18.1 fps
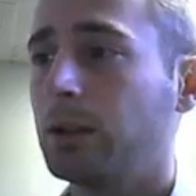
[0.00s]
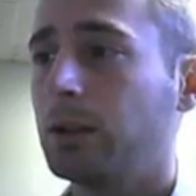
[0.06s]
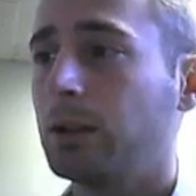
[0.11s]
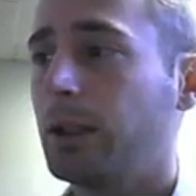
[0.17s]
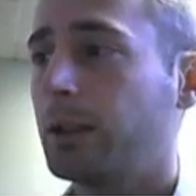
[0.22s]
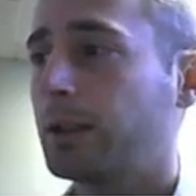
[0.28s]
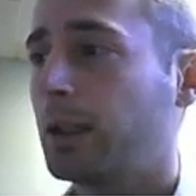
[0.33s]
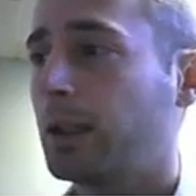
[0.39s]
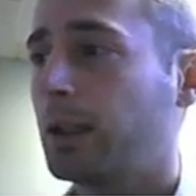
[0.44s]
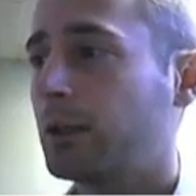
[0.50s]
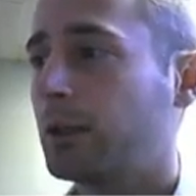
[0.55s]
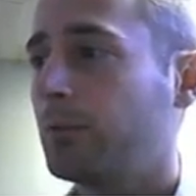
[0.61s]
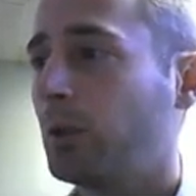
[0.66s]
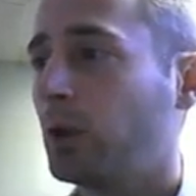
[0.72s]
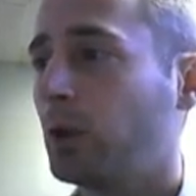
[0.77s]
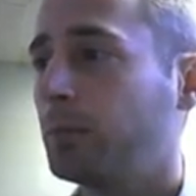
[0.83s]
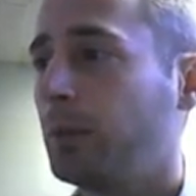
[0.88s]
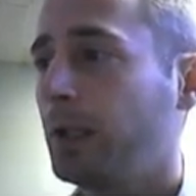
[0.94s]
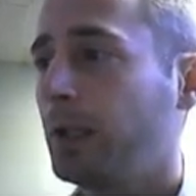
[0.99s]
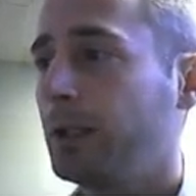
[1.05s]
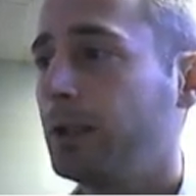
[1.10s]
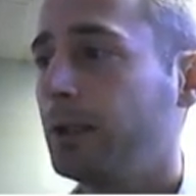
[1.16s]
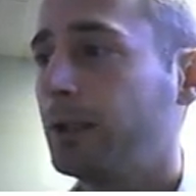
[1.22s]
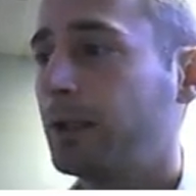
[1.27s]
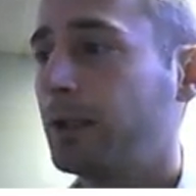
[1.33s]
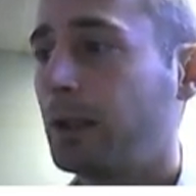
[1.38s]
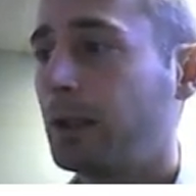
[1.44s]
to the discussion board
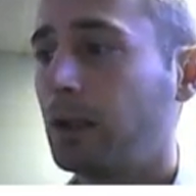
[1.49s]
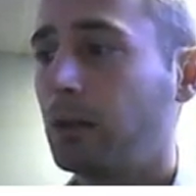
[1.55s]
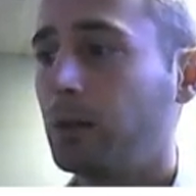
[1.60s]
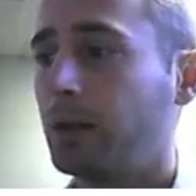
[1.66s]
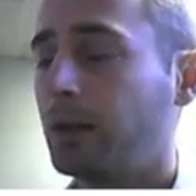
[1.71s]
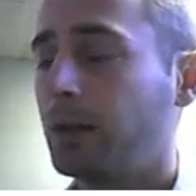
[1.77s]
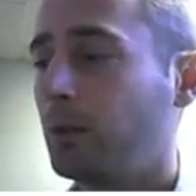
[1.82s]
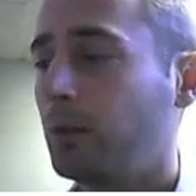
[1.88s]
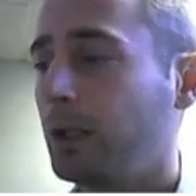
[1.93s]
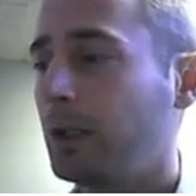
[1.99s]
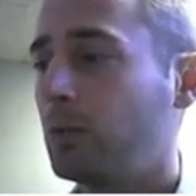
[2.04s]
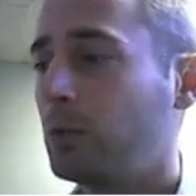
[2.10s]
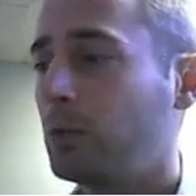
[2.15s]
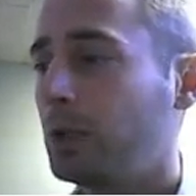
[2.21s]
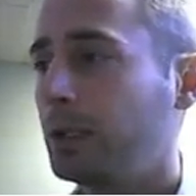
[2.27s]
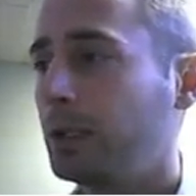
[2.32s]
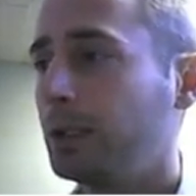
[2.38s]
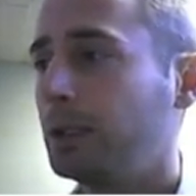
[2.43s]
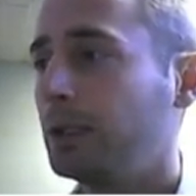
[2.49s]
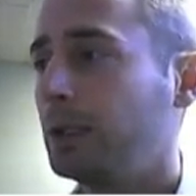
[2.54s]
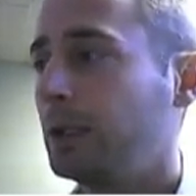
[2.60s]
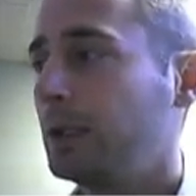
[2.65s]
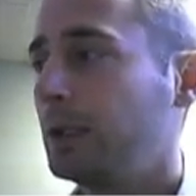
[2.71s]
button and start with the week one